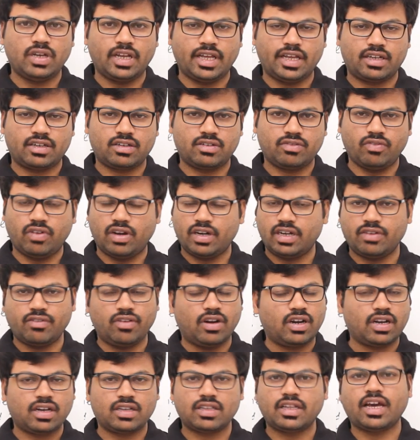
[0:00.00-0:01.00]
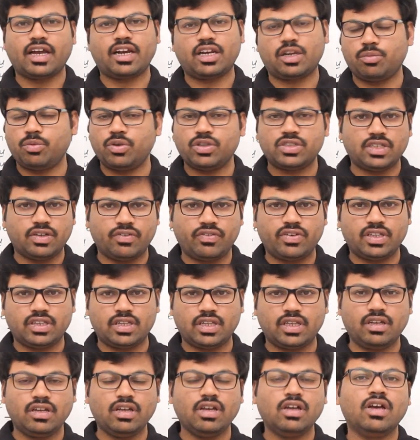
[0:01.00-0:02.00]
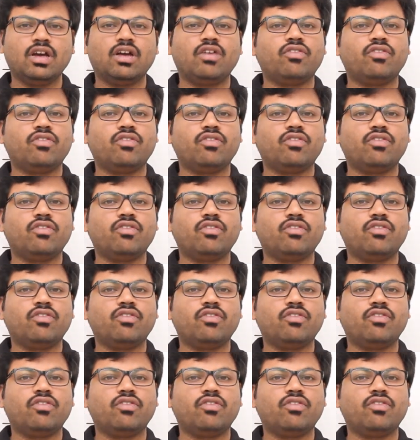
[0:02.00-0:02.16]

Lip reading: like what are the attributes, everything,